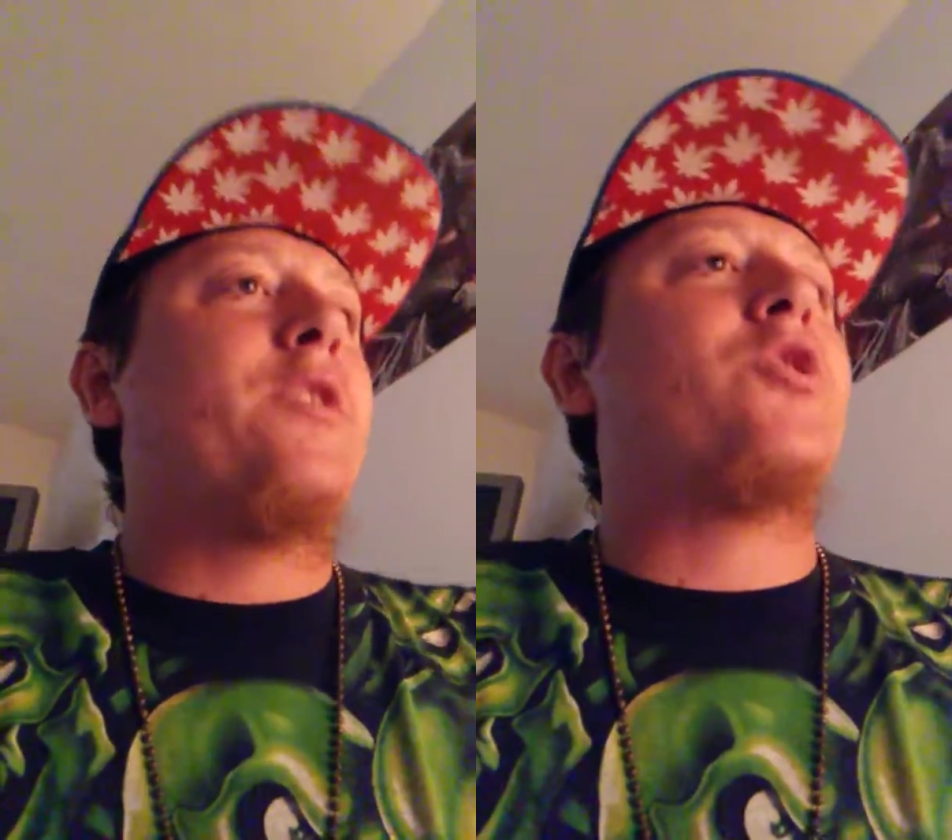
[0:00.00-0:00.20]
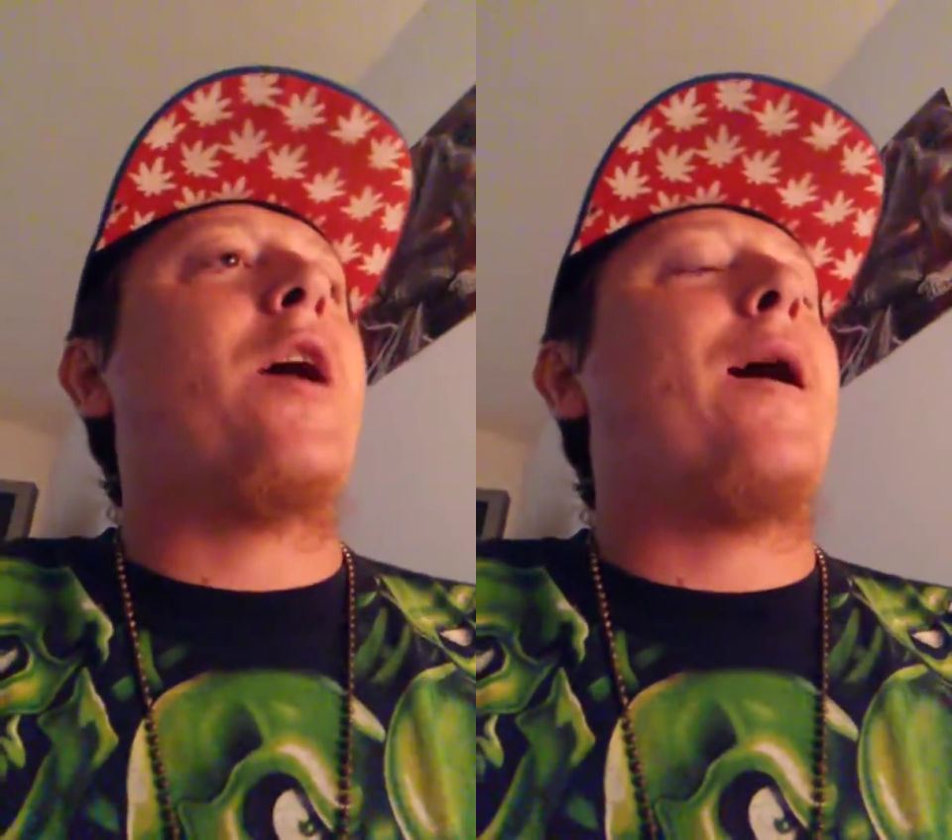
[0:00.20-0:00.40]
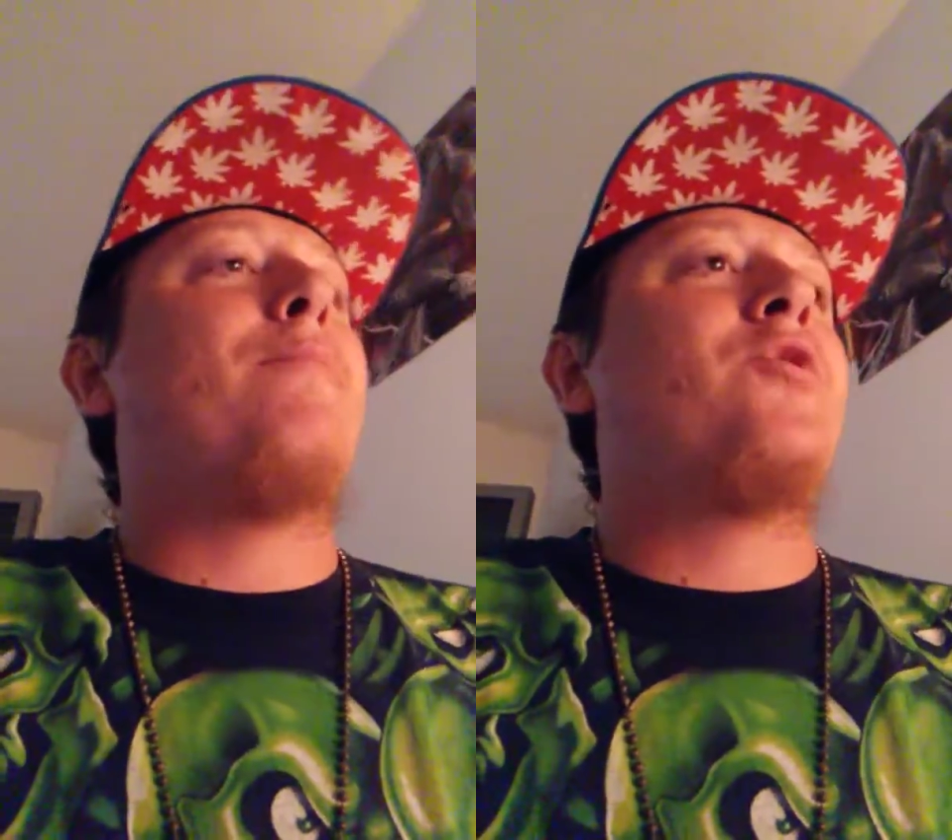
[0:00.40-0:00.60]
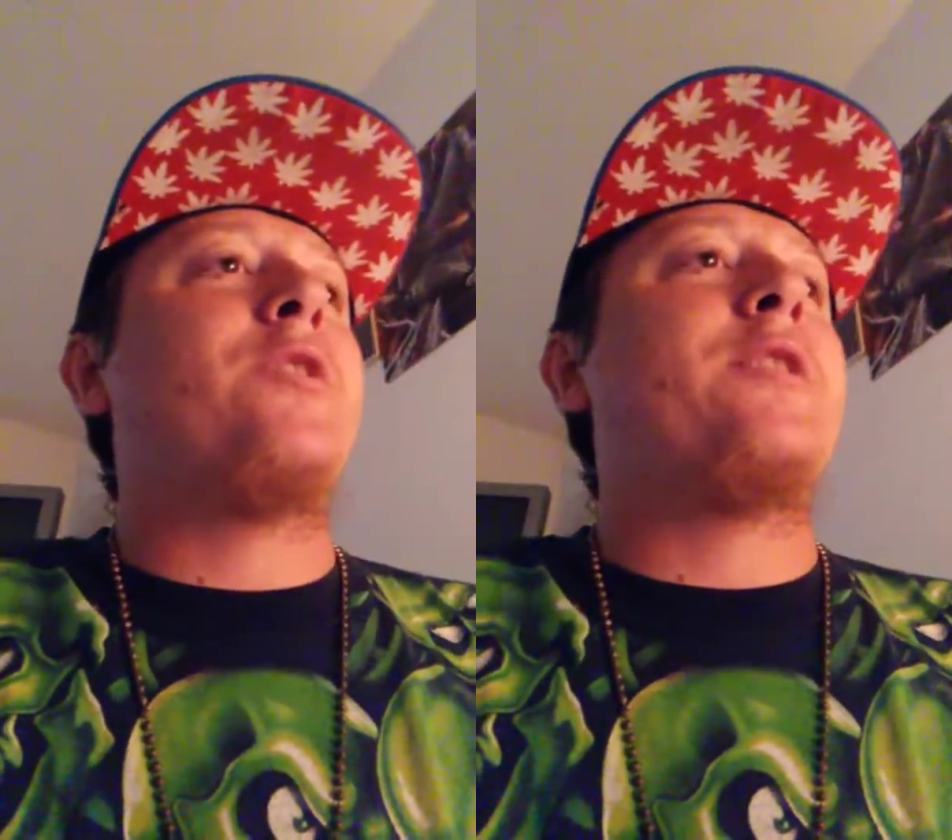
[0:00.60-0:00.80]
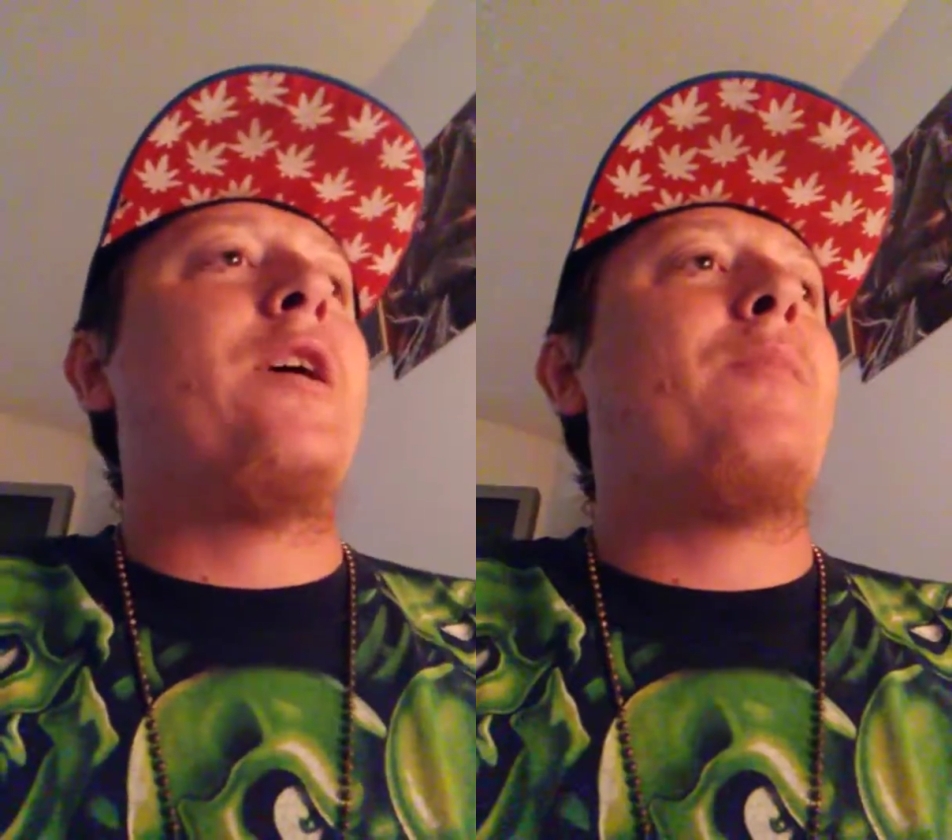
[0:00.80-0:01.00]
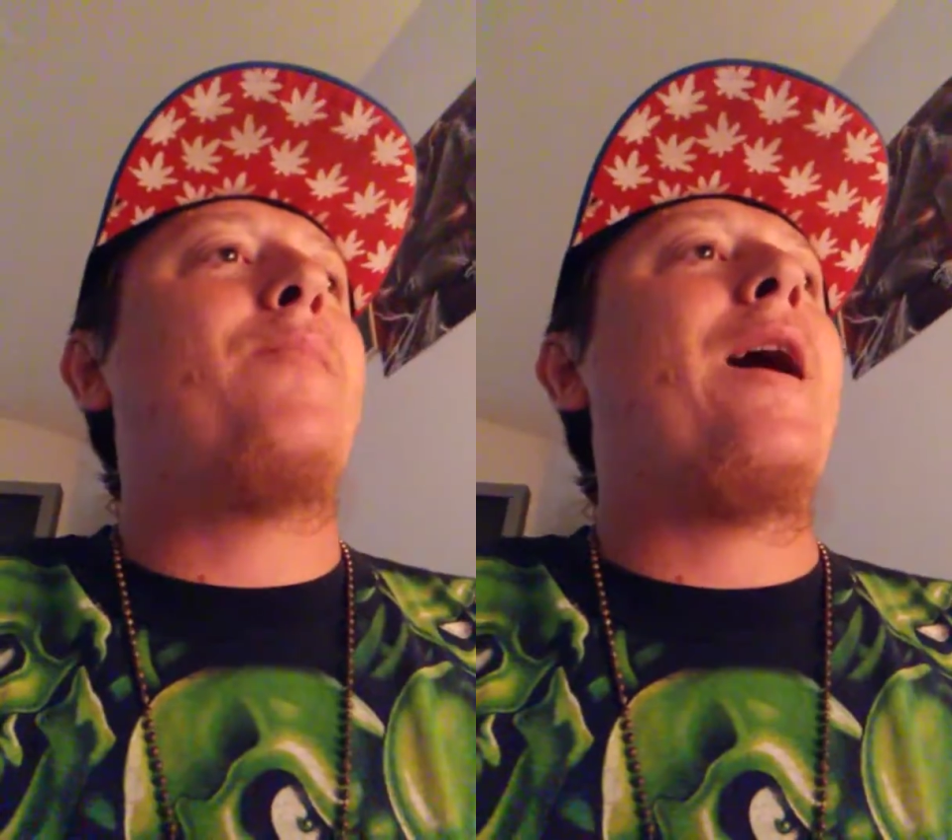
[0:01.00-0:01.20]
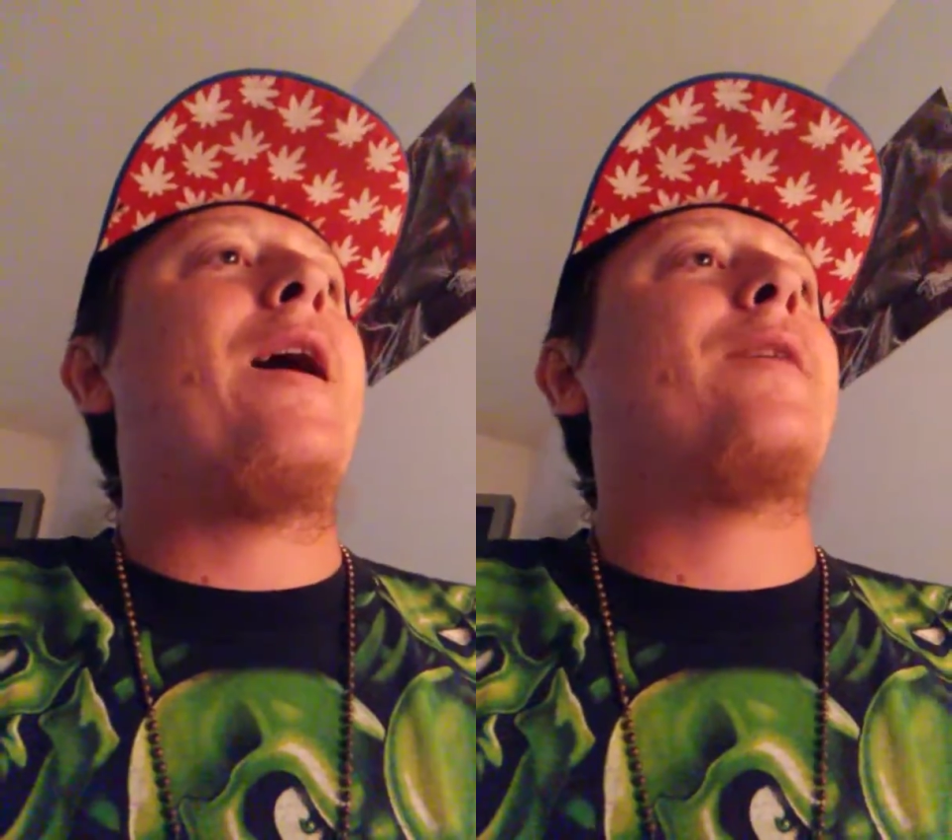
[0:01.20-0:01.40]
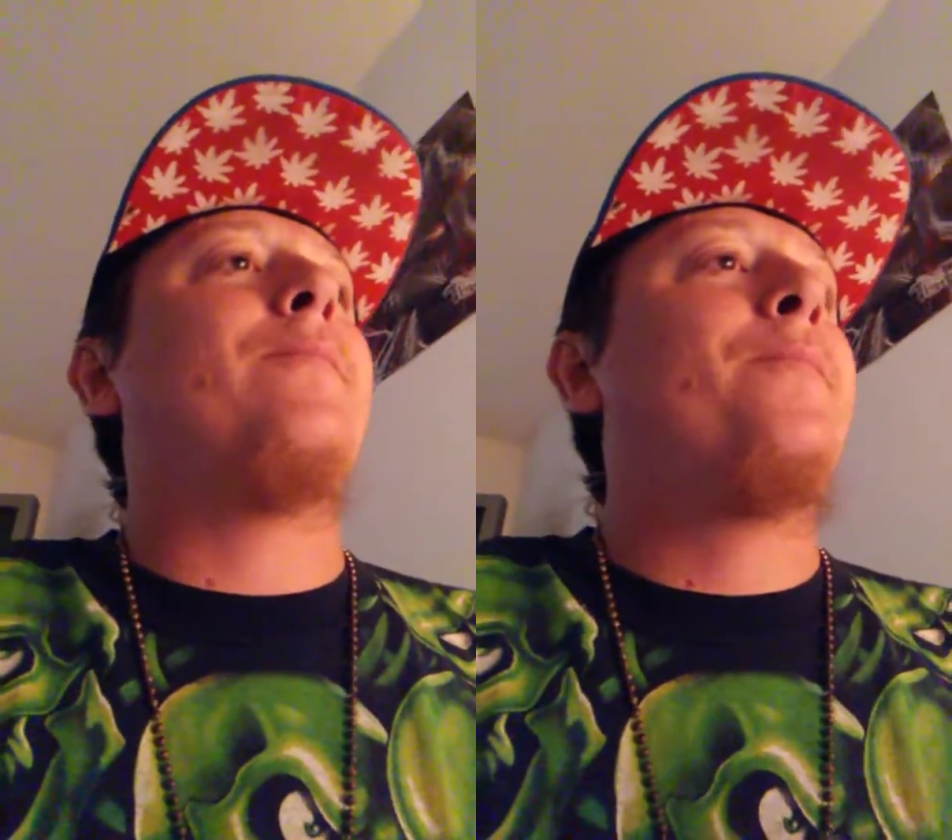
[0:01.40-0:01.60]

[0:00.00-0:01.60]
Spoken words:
Shop just hit me back.